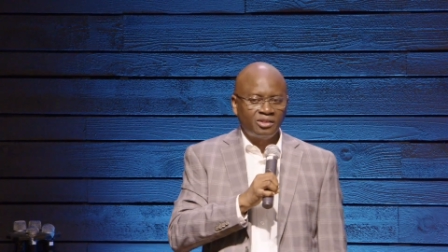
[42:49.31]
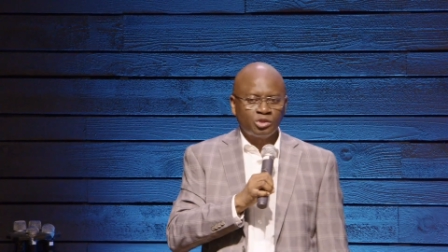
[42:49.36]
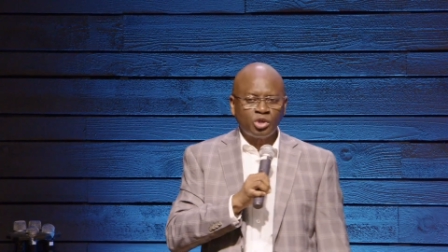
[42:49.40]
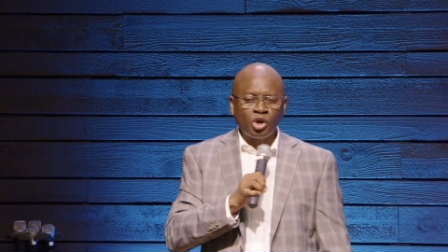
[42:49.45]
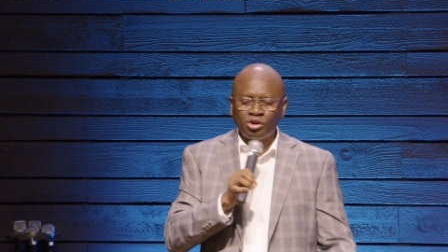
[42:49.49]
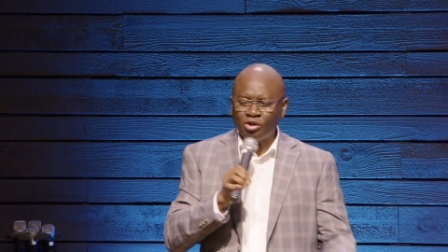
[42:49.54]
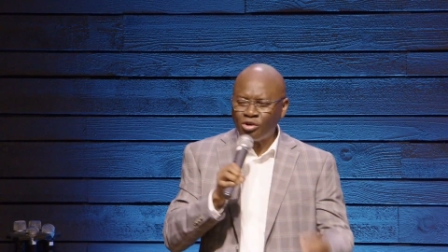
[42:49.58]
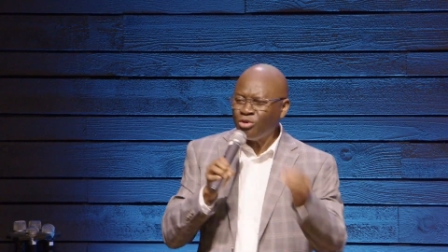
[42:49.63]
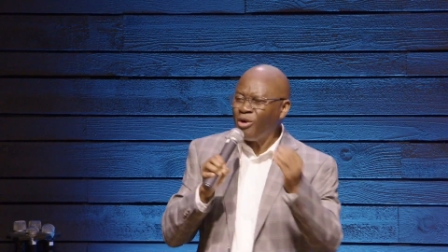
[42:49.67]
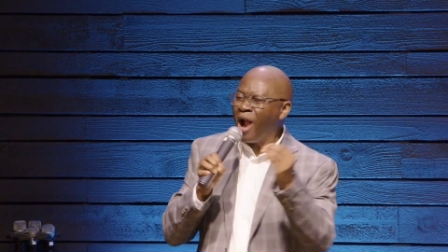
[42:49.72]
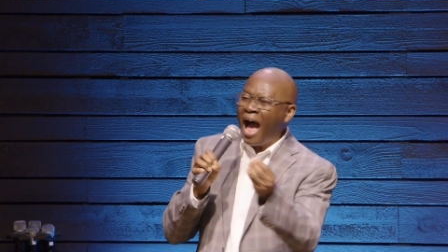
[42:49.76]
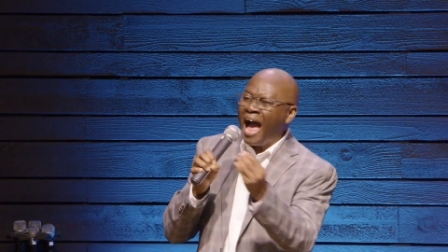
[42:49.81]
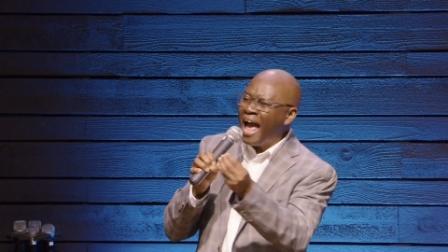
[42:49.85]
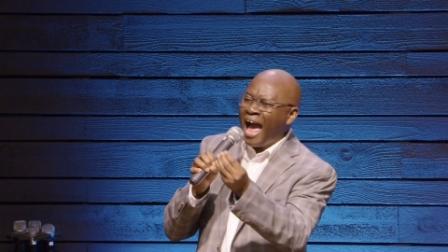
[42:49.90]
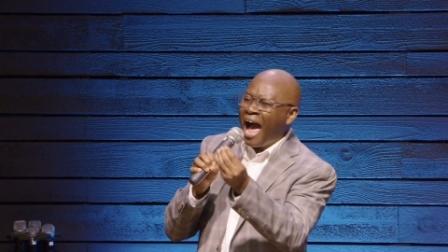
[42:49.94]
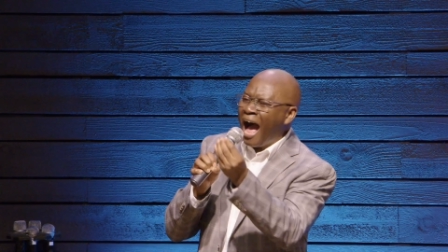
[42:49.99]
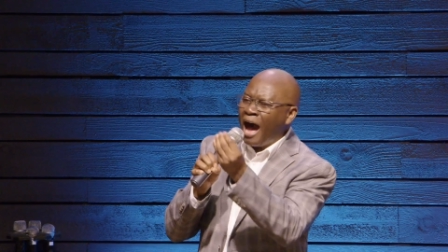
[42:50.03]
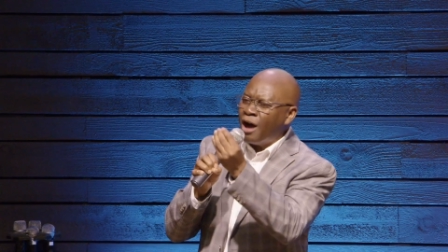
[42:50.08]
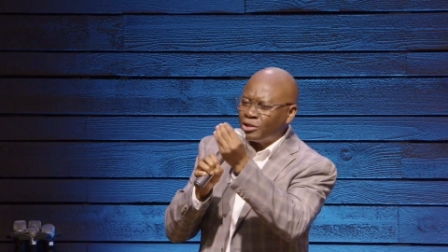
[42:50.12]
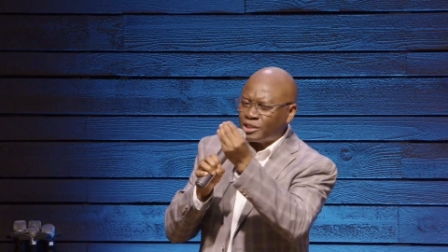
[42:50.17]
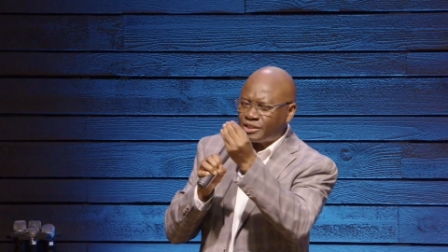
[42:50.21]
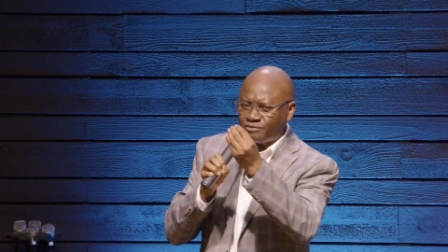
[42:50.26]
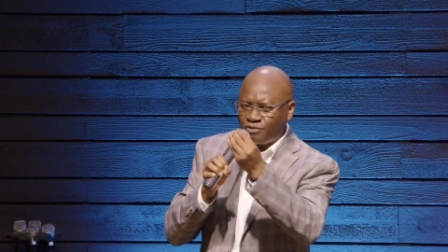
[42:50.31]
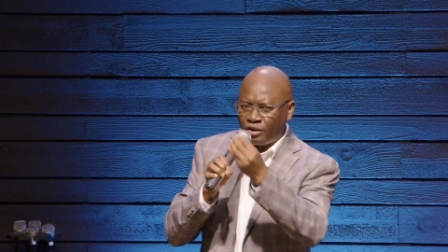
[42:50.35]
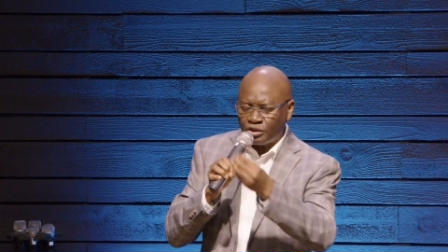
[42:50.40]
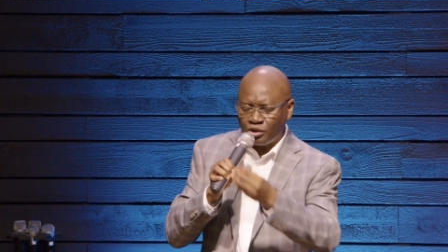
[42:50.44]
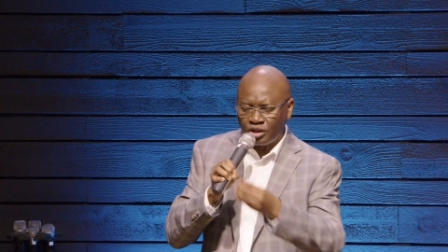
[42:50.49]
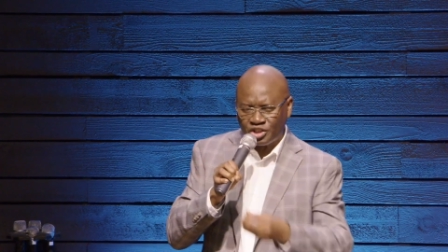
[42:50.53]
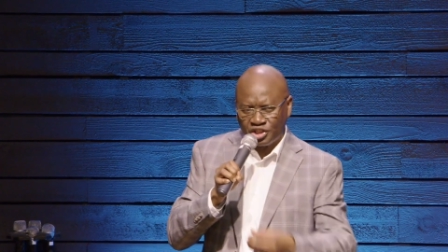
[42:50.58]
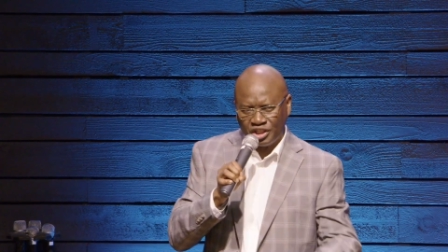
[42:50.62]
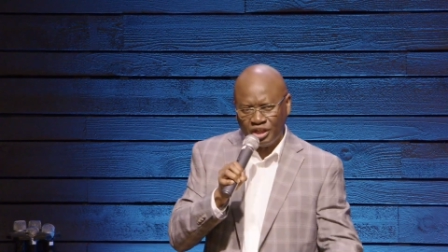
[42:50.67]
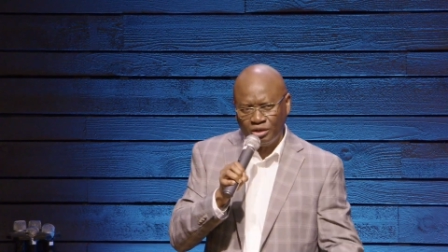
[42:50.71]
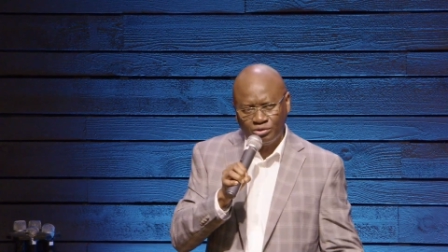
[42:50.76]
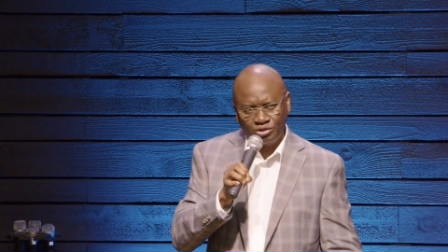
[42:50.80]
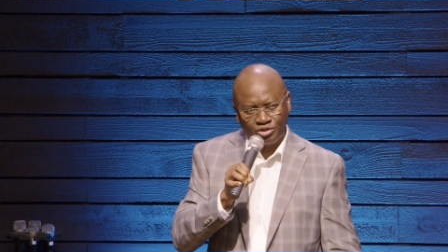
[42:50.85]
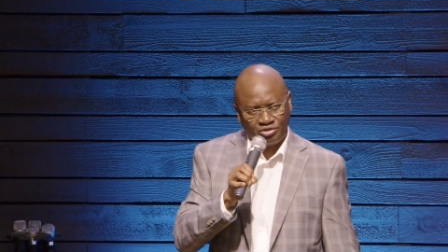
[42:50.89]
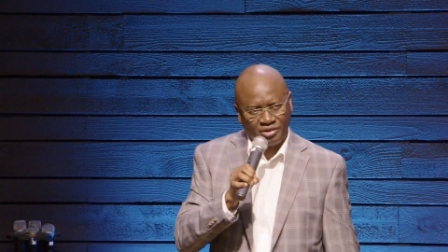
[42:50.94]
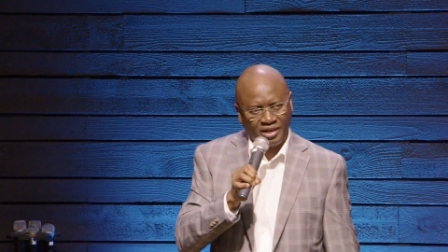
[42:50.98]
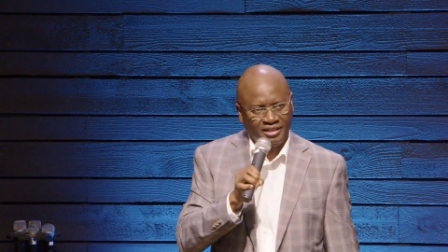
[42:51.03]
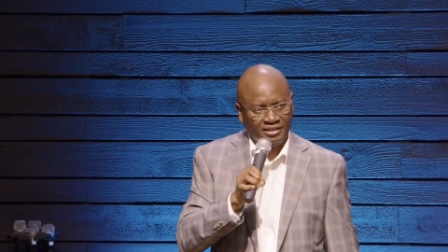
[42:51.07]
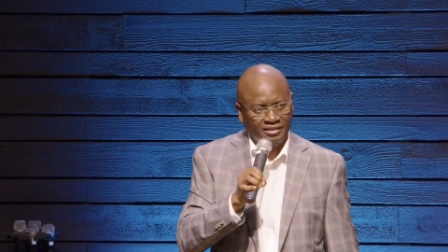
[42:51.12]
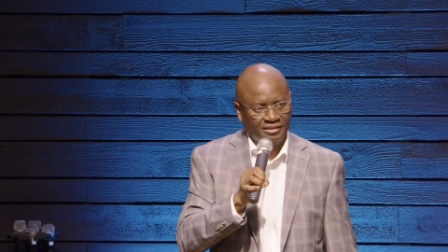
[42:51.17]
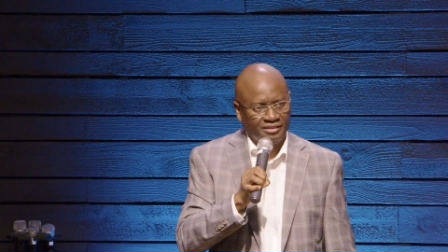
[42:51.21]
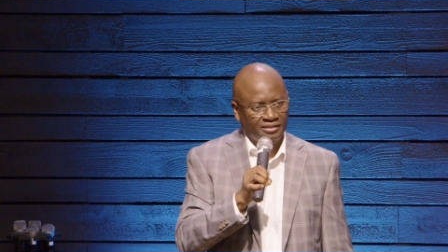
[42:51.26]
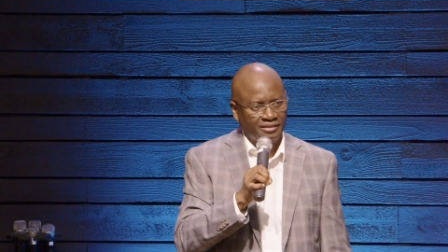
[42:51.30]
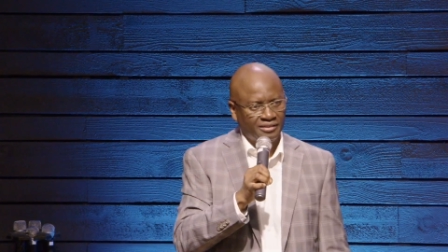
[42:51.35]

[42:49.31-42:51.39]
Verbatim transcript: to cry out for your children.